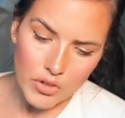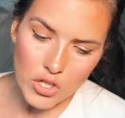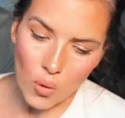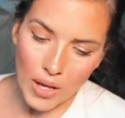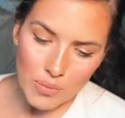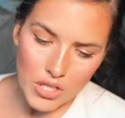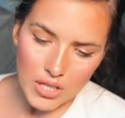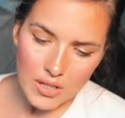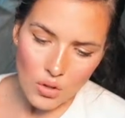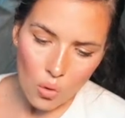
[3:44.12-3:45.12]
So
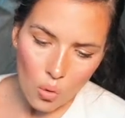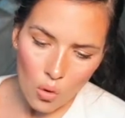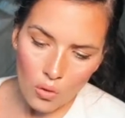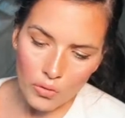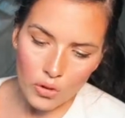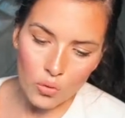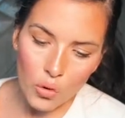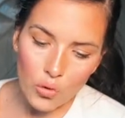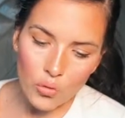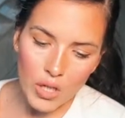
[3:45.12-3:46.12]
Edmonton as a whole, for
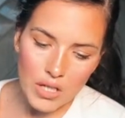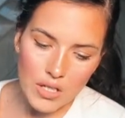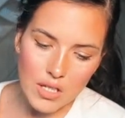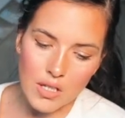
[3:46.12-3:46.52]
growth rates,